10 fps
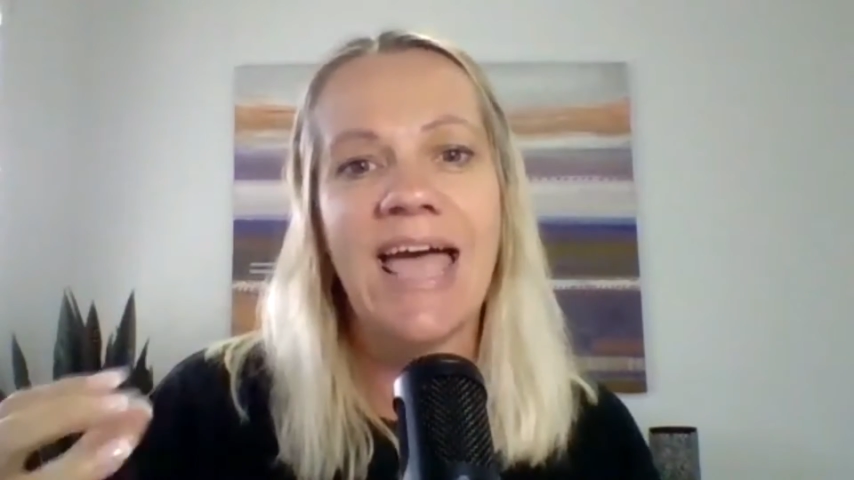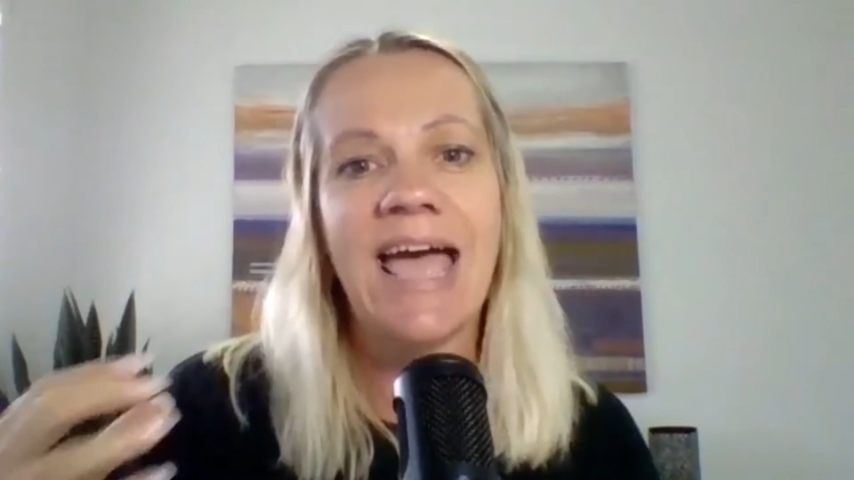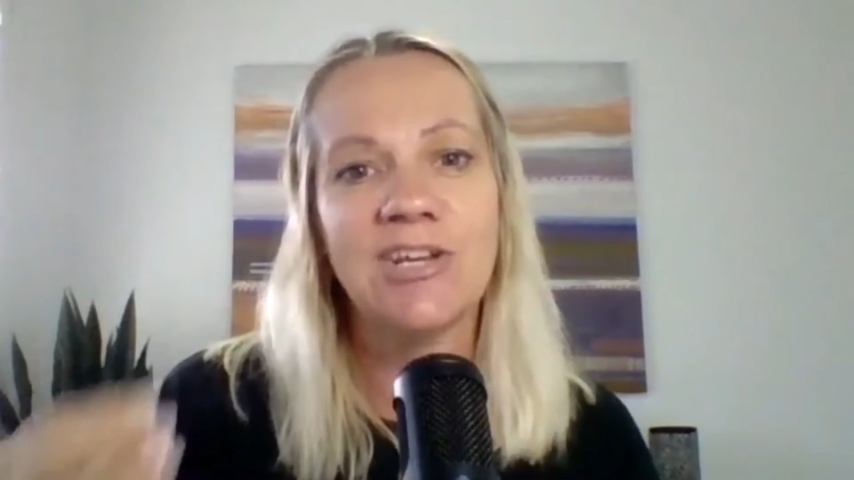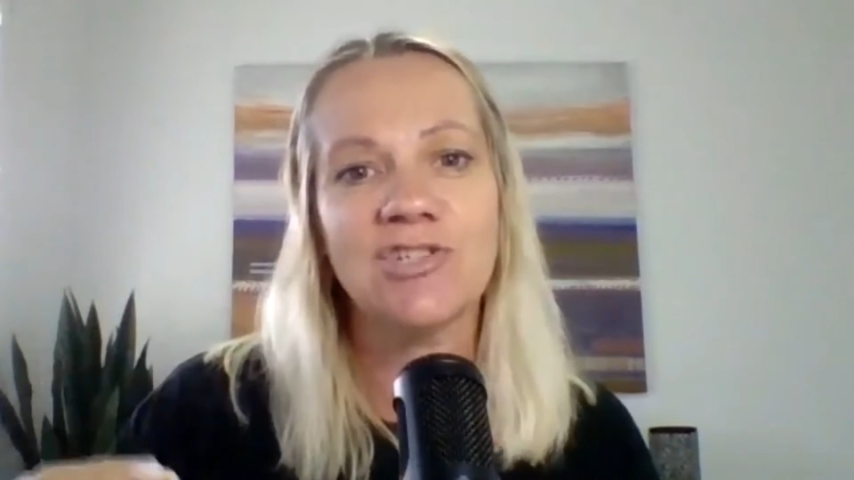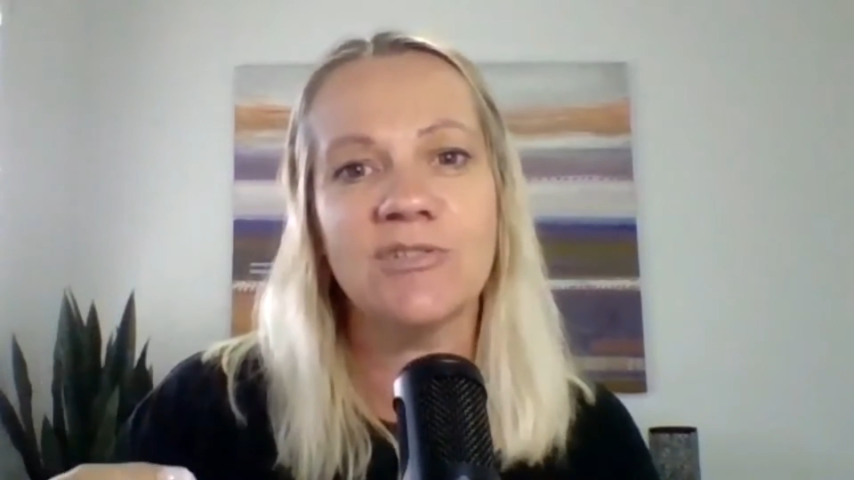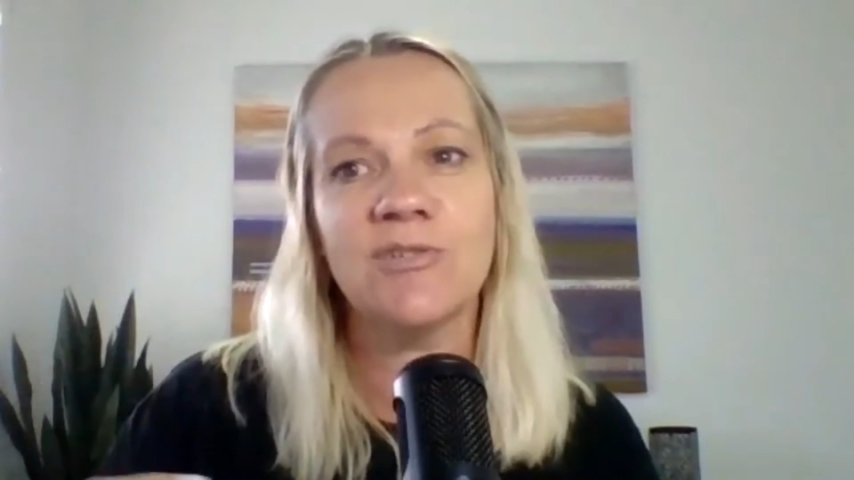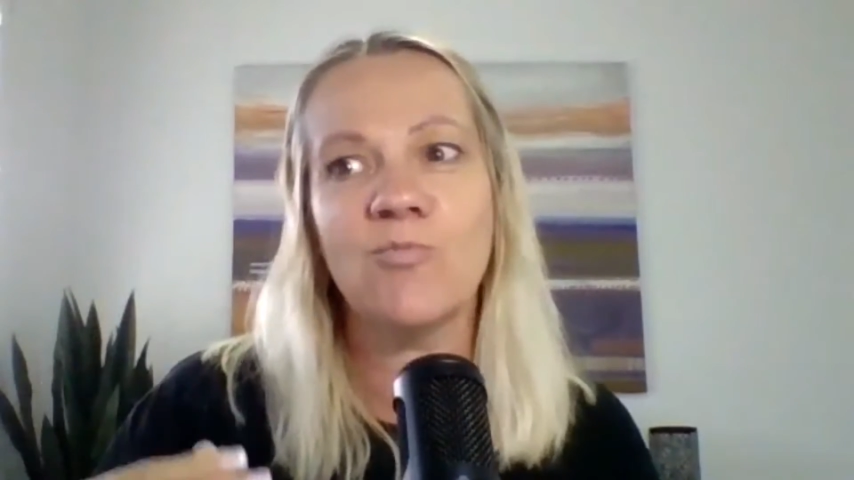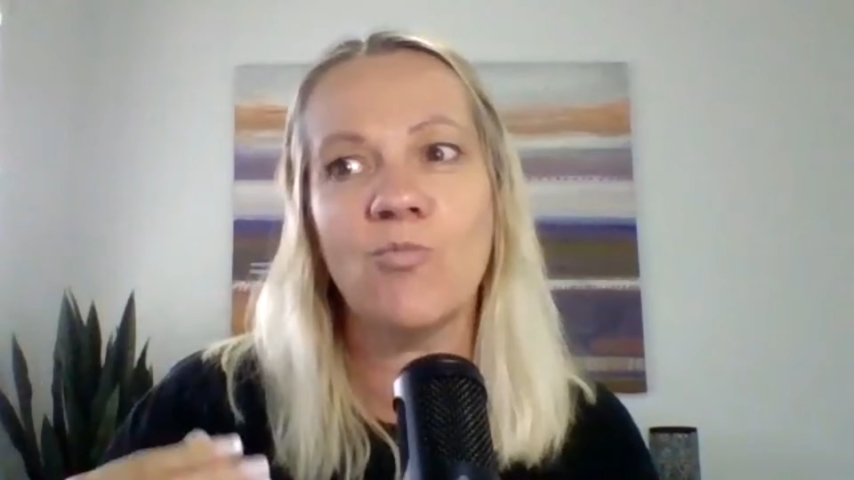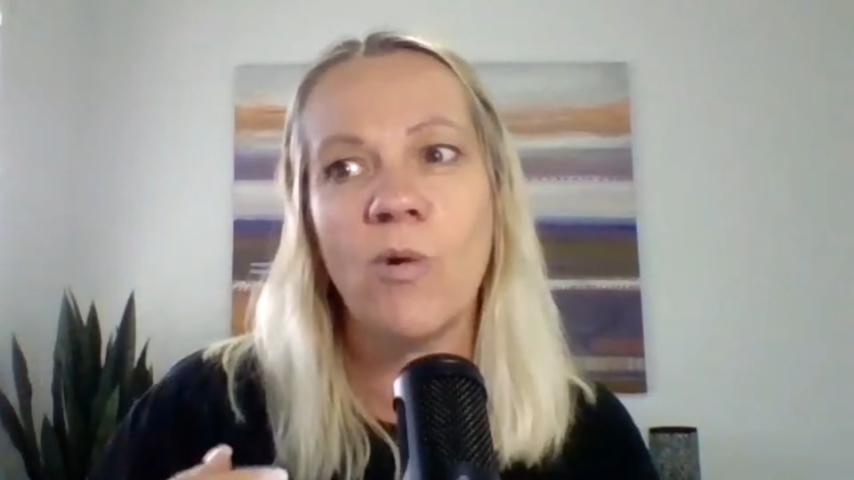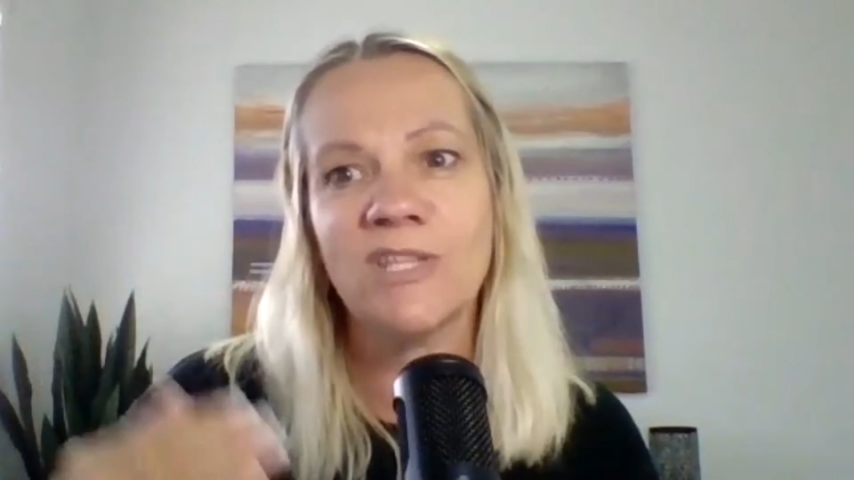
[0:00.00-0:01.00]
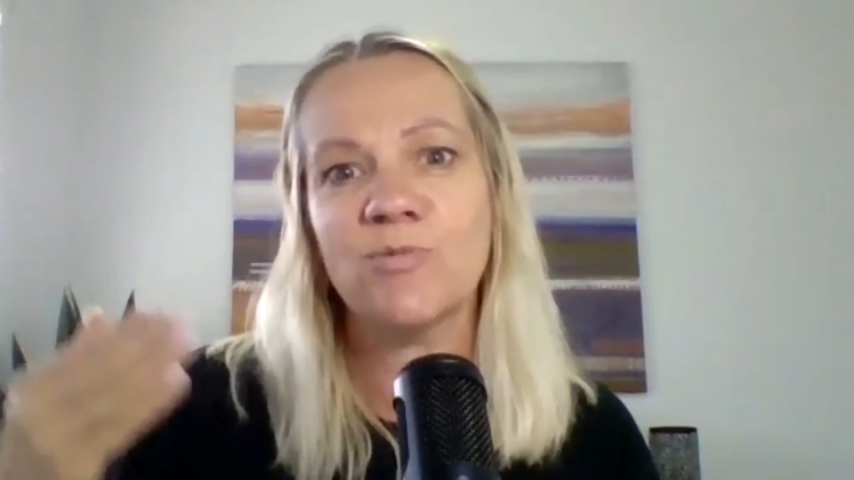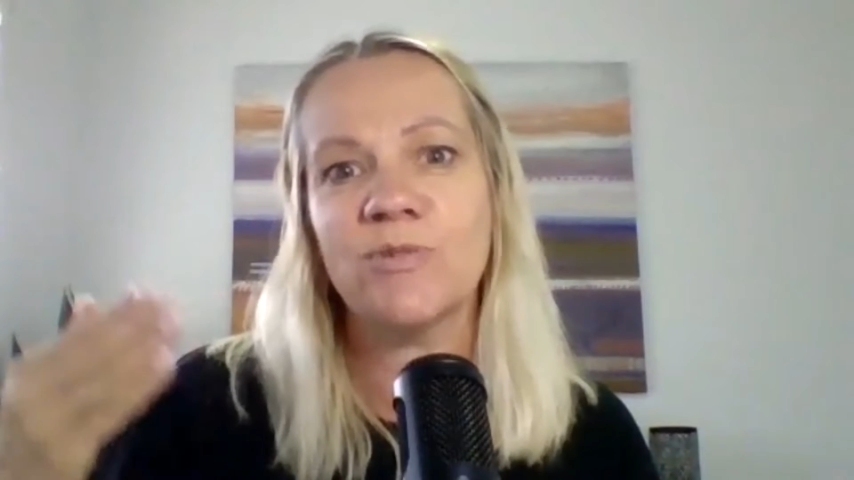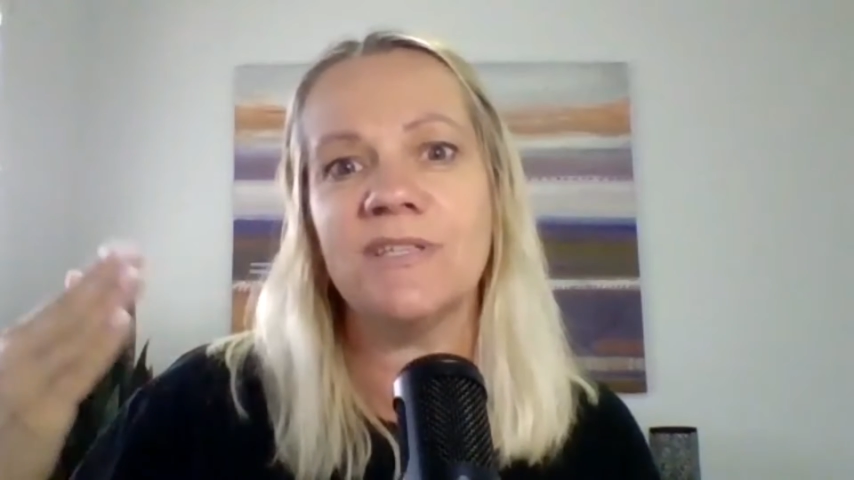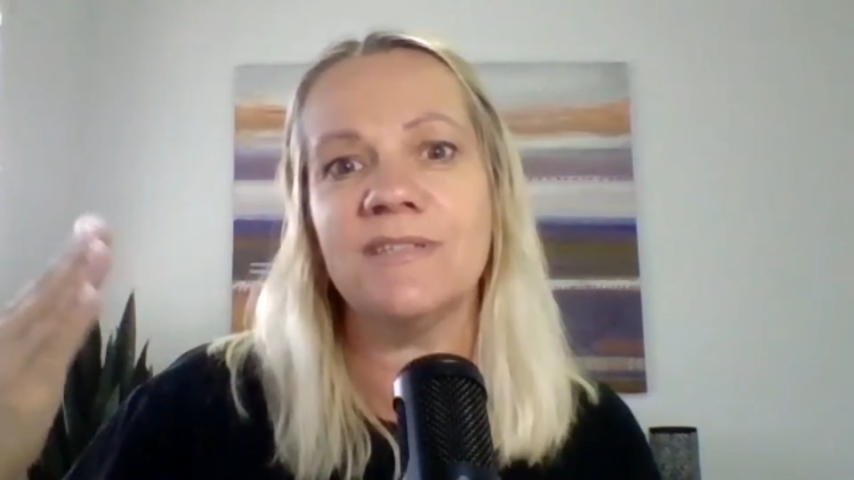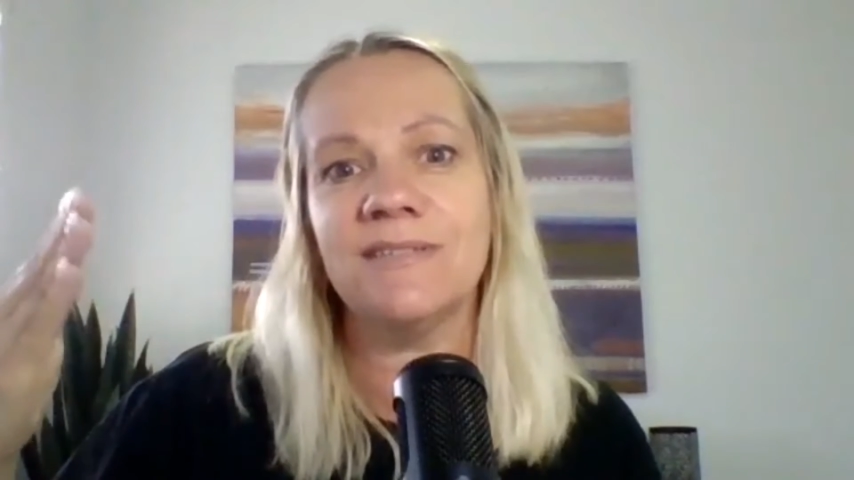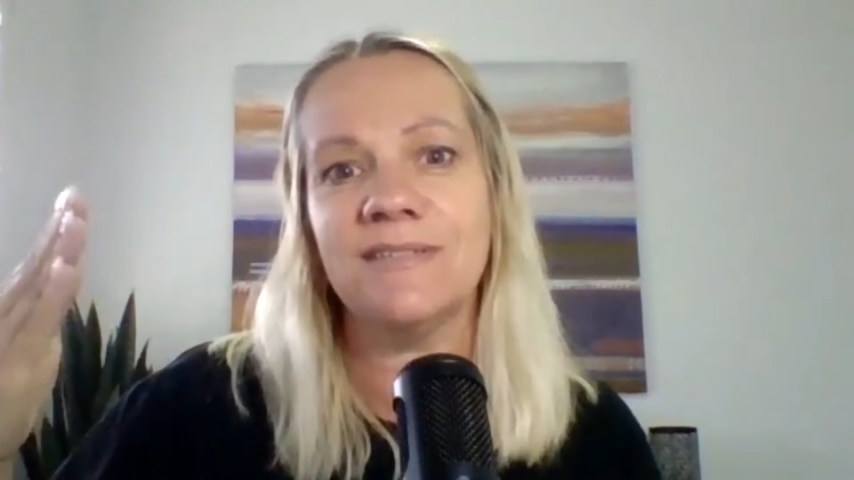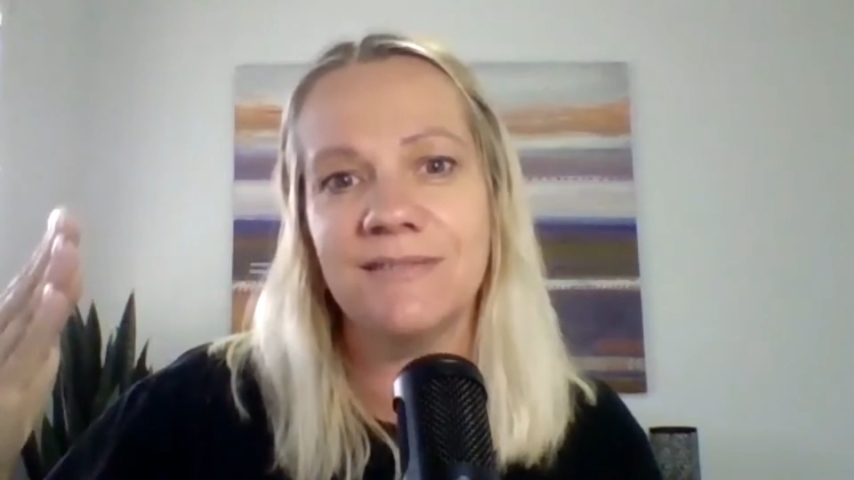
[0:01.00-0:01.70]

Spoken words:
action, once we